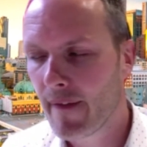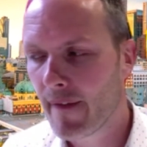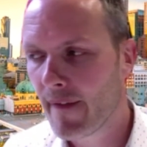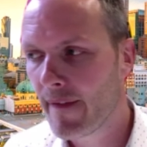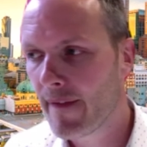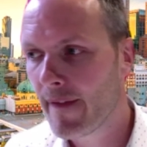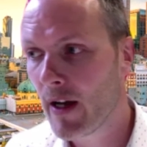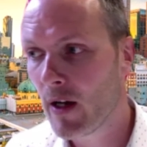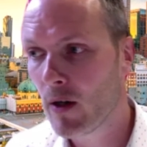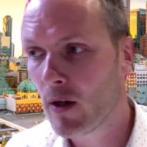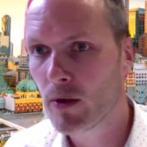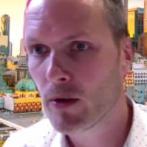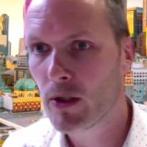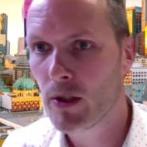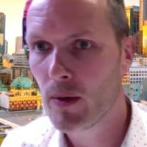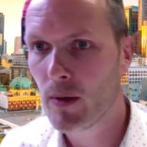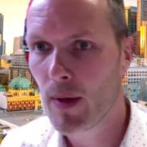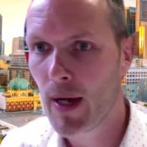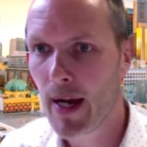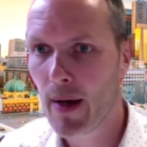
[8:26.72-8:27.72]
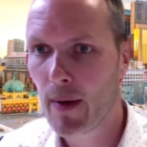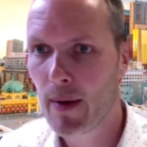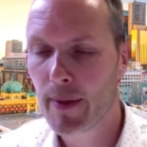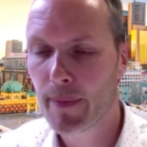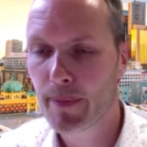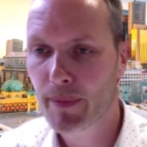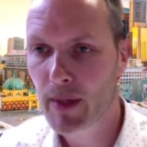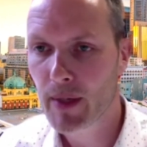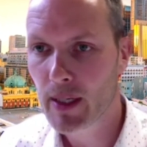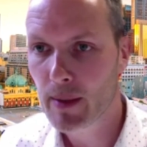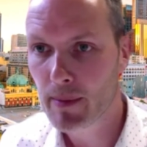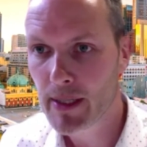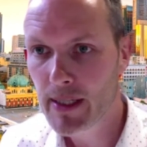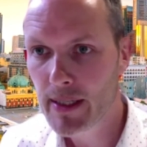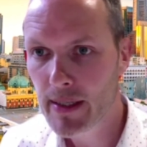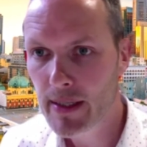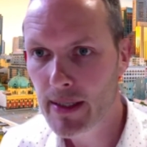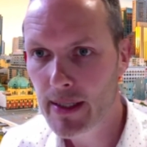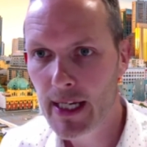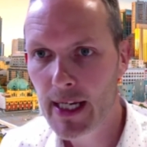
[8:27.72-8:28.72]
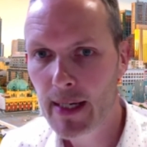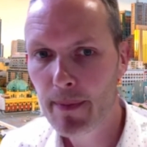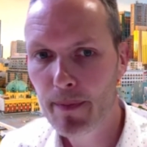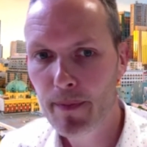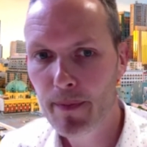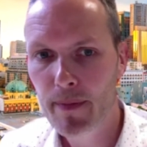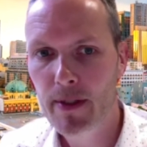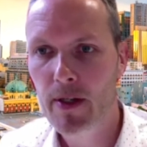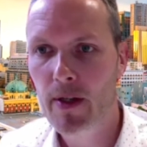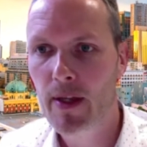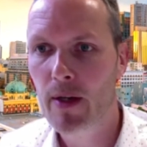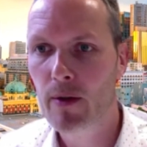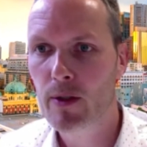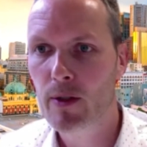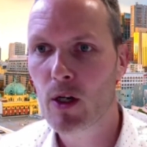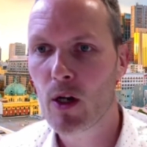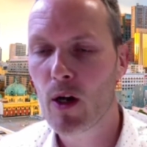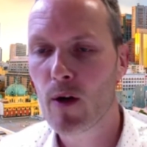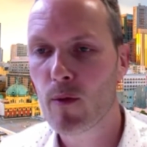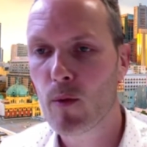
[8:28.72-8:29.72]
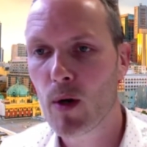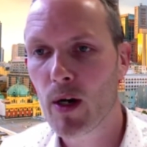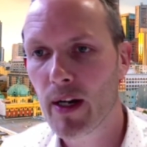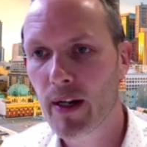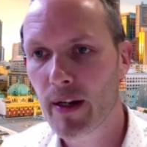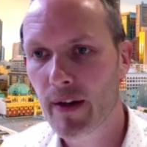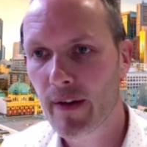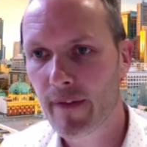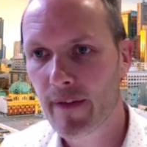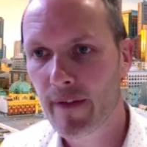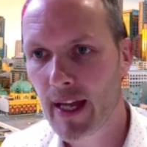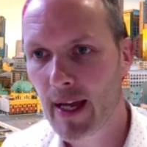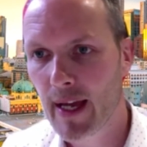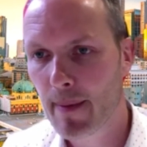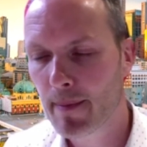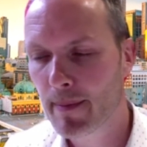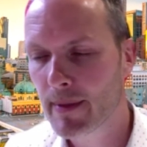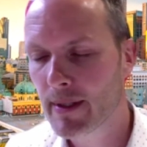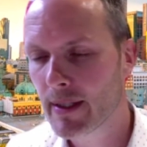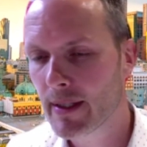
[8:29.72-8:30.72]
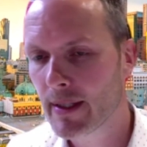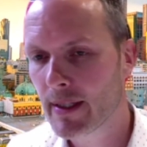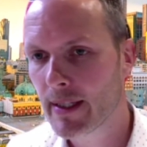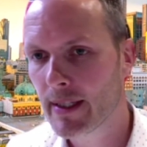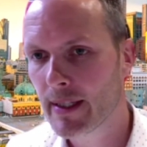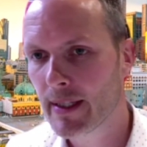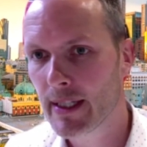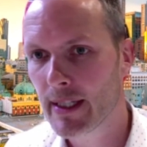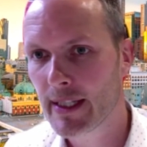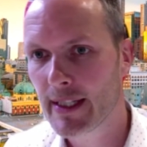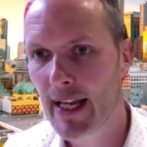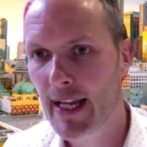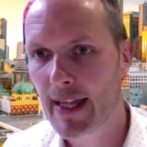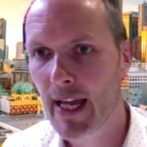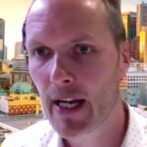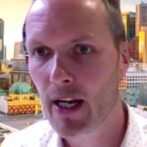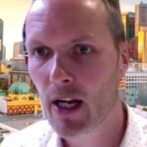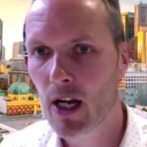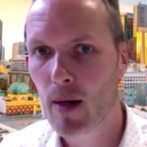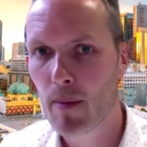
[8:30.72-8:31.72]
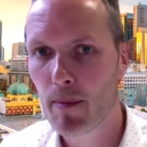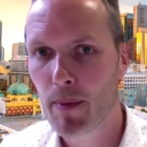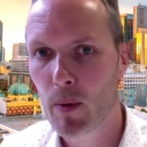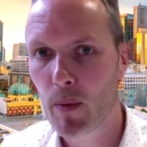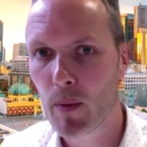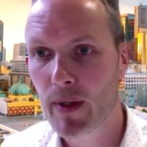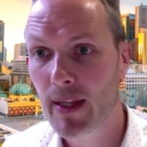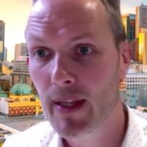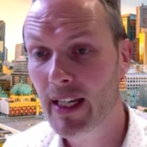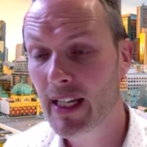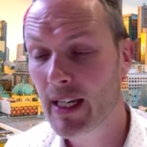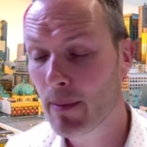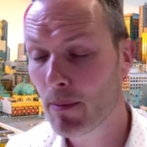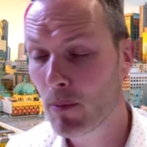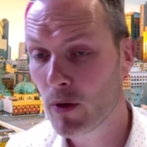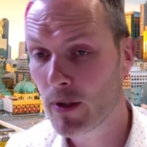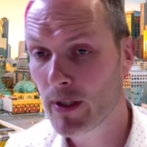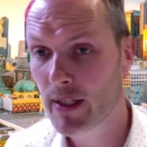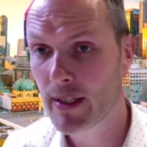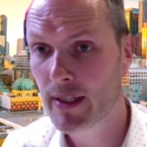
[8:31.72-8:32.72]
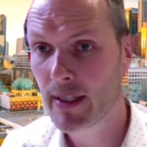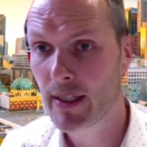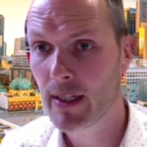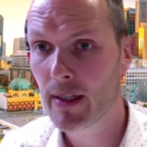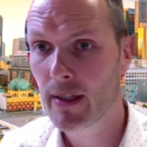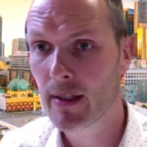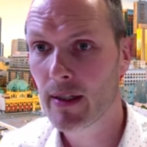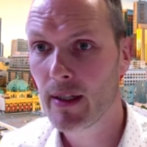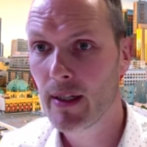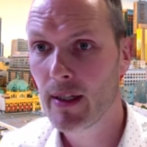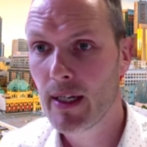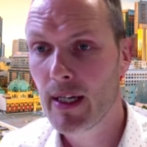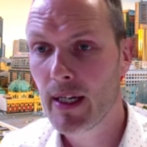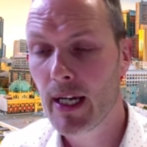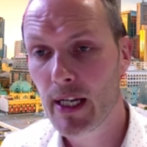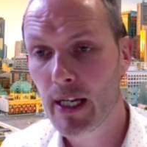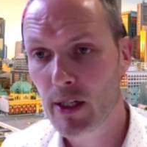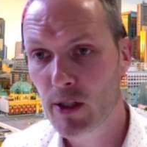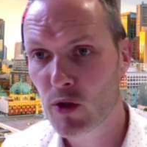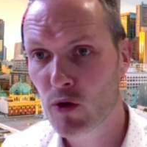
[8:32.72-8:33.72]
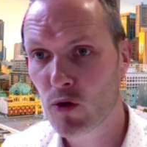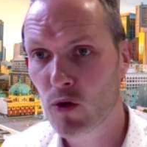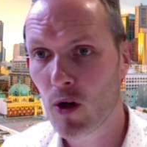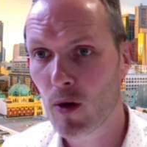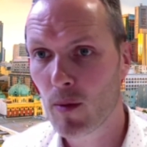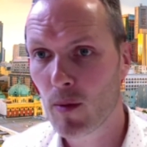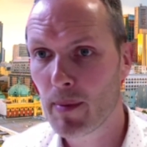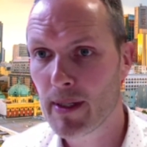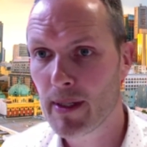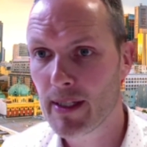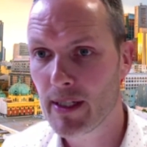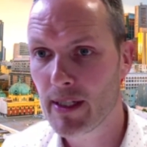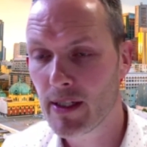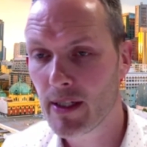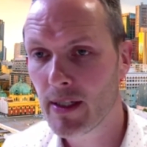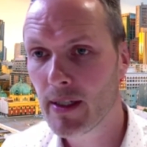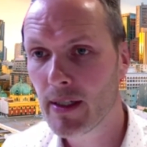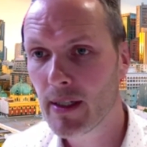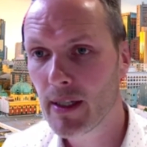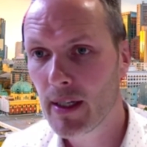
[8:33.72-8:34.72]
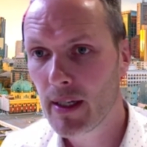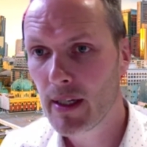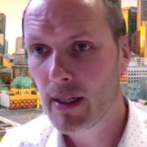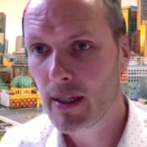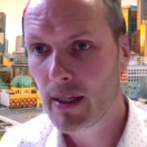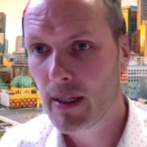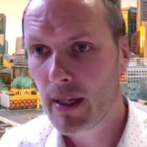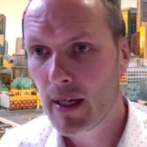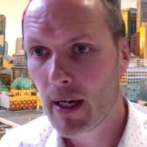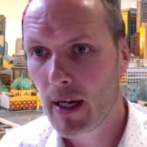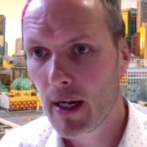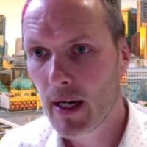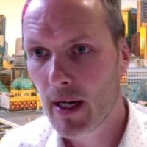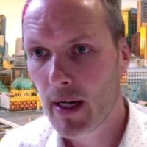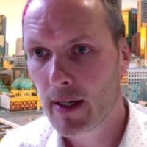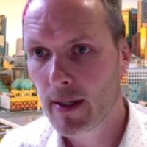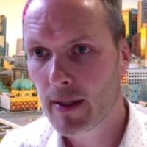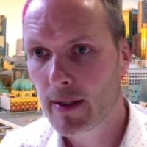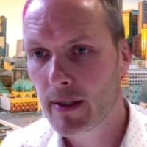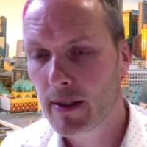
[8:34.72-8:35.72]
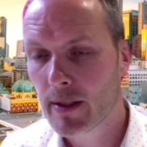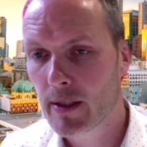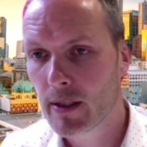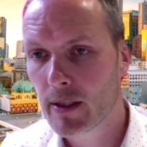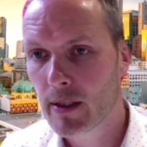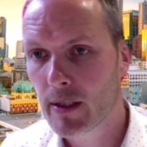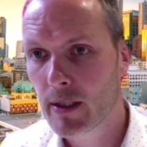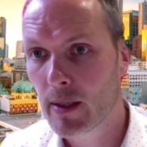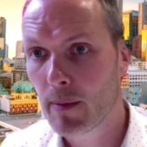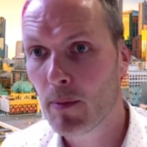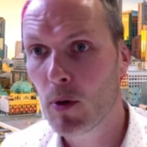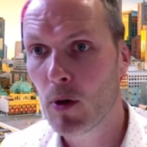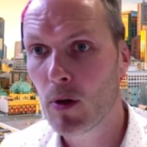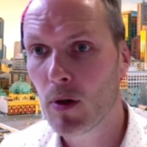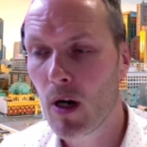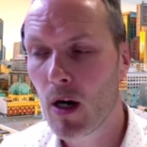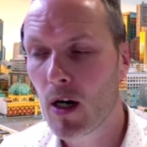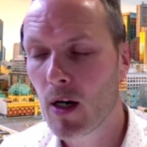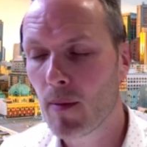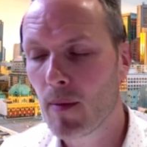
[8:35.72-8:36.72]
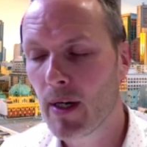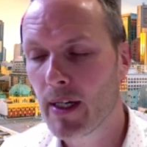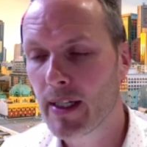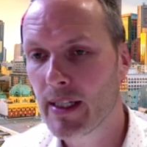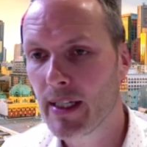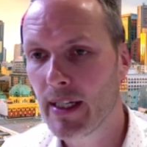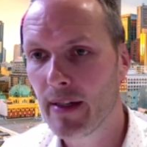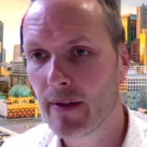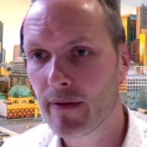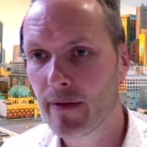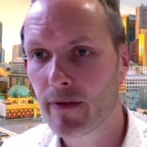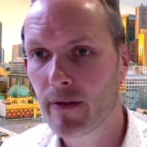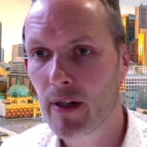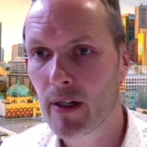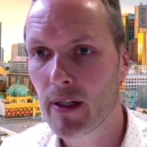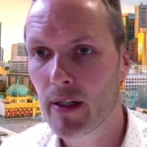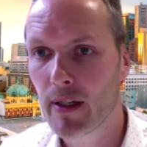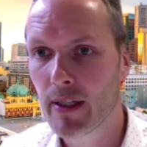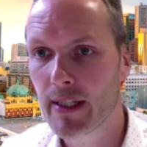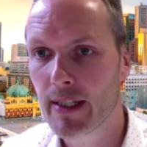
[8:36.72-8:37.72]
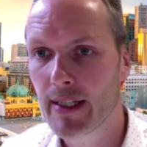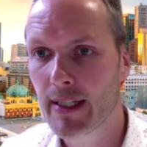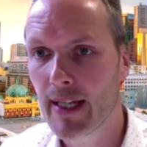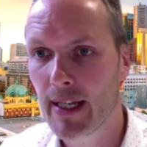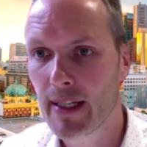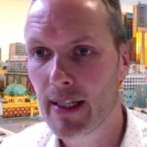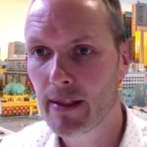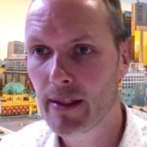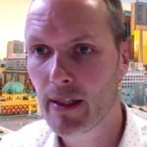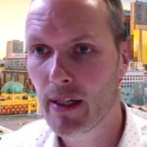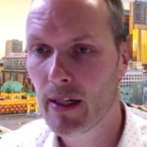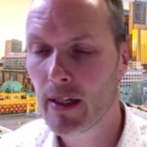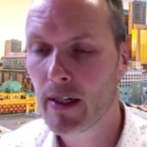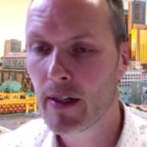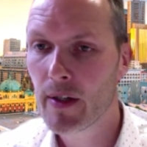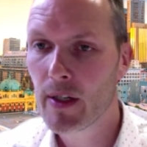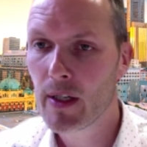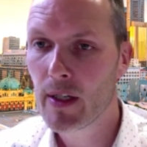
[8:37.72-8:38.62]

fell to our admissions team. So there was a lot of work for them to set that up, but we think it puts us in a strong position to put RMIT front and centre